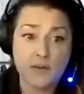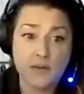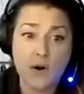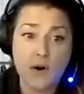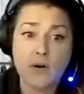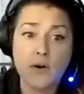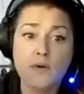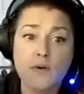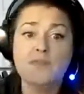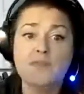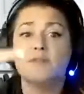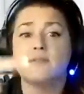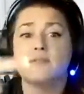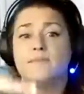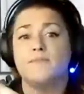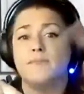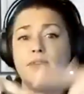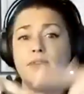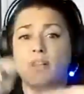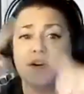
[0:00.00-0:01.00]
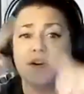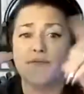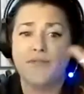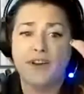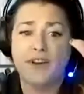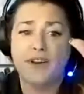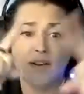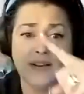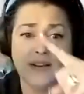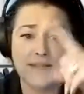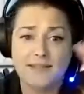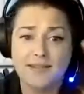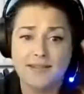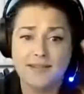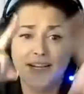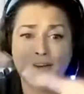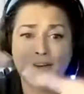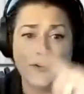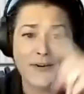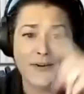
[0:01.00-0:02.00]
Soros, their fearless
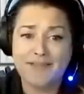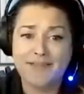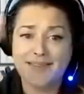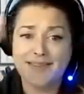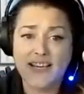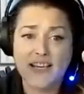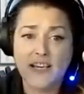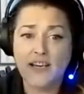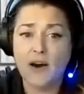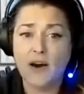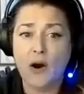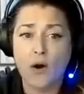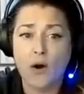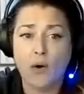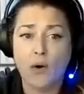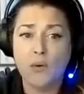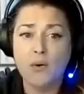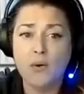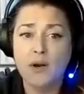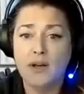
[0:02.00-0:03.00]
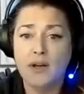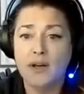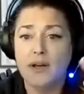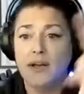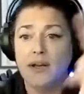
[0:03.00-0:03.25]
leader and CEO,